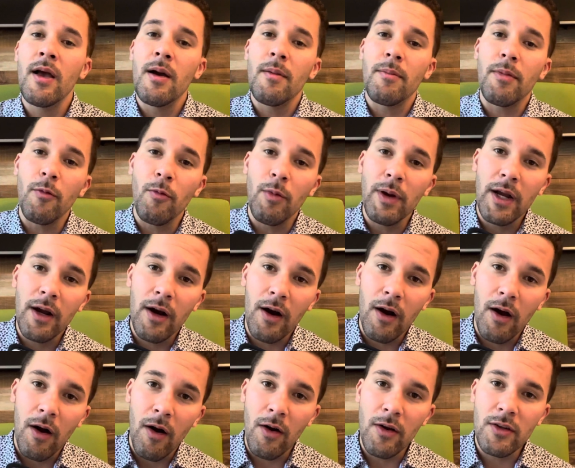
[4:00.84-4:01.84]
But we
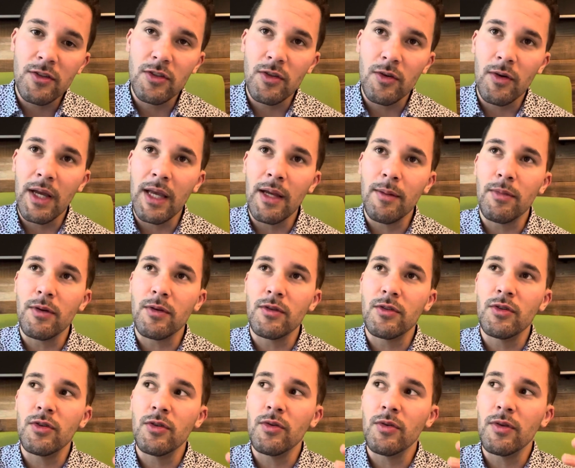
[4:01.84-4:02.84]
are also able
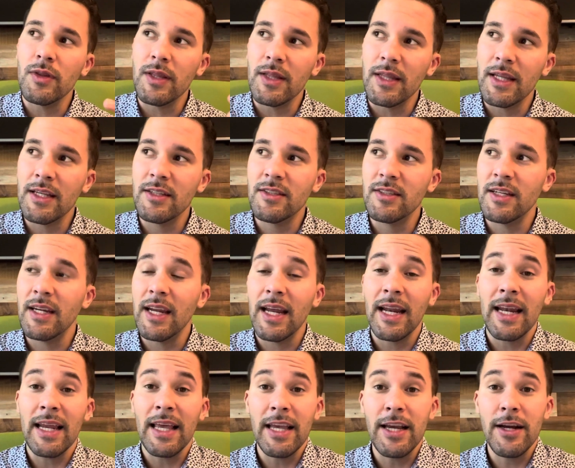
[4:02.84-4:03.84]
to listen
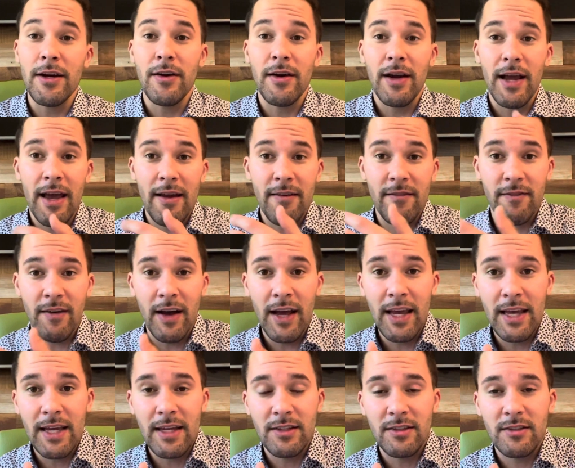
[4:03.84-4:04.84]
and hear
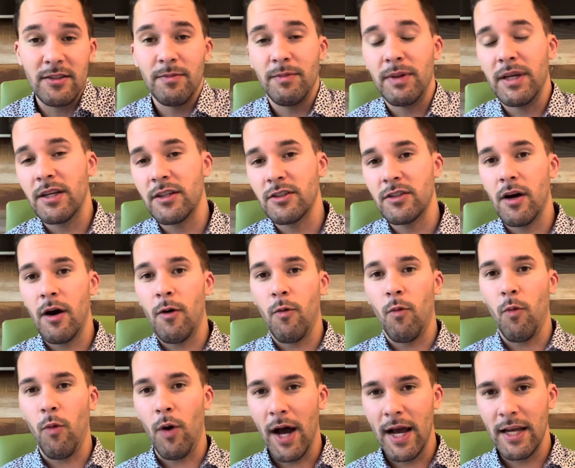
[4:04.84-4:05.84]
advice because a
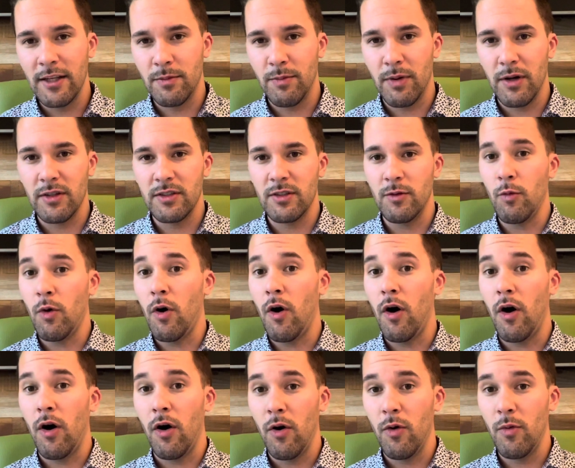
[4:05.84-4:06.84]
wise person will
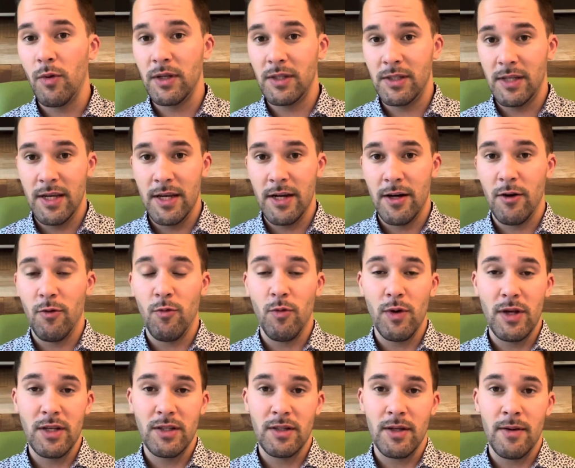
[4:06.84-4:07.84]
always hear
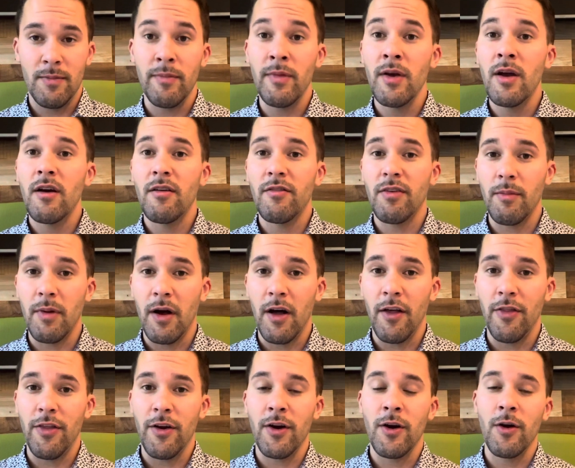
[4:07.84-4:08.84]
wisdom from
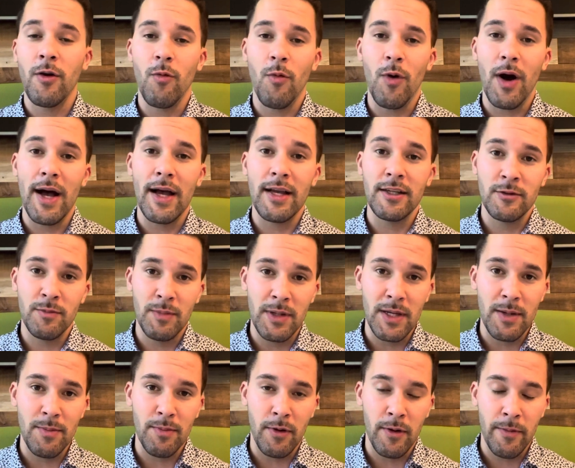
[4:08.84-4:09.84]
other wise
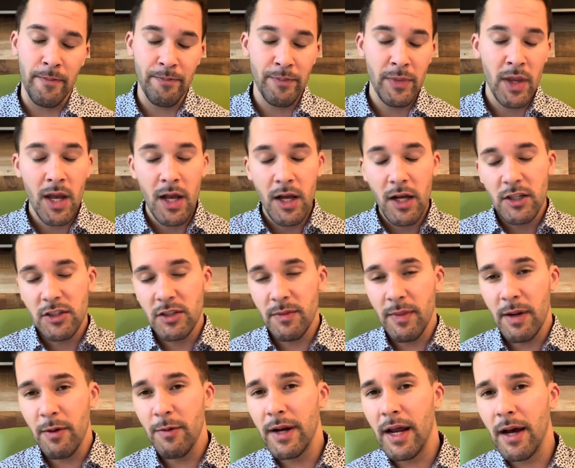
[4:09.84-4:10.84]
people. So
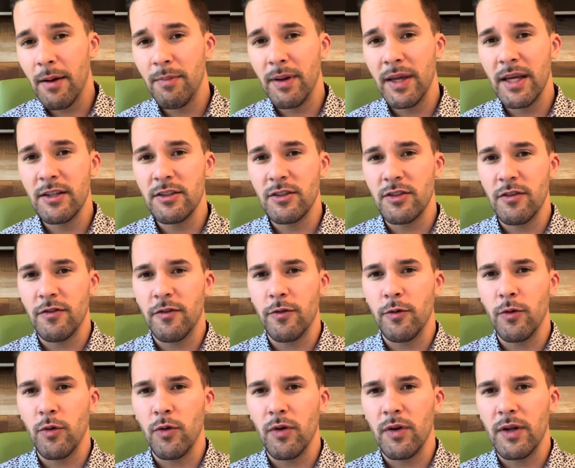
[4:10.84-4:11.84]
may we not be as the
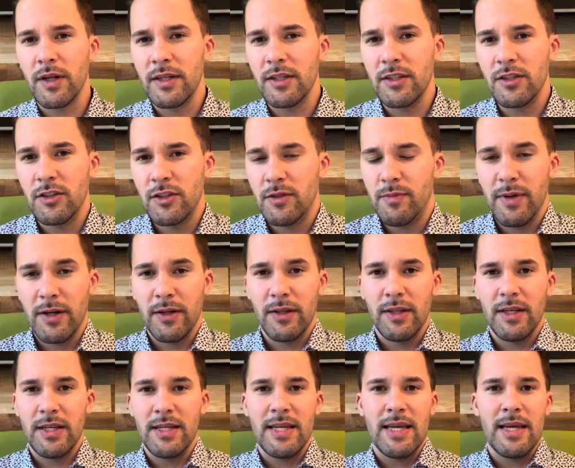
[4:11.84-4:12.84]
fool and just
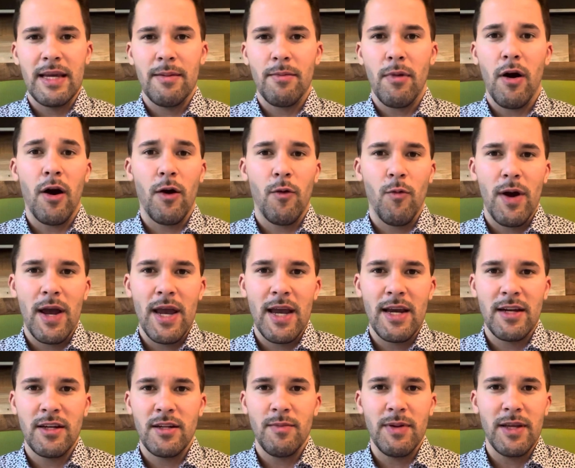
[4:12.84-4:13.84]
merely deem our way
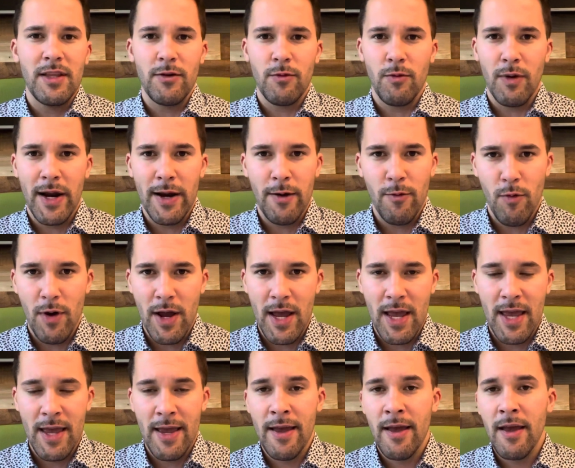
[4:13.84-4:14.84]
to be the right
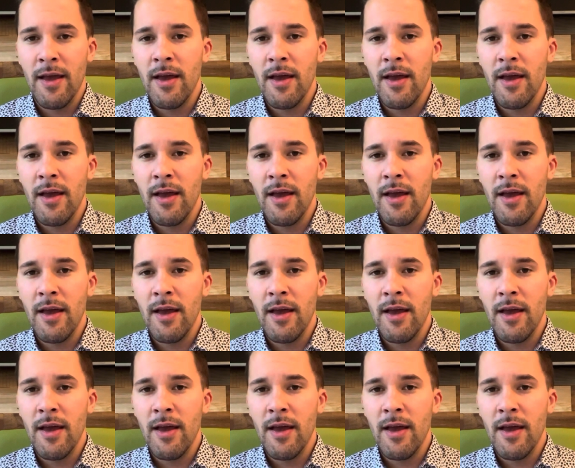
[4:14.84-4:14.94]
way,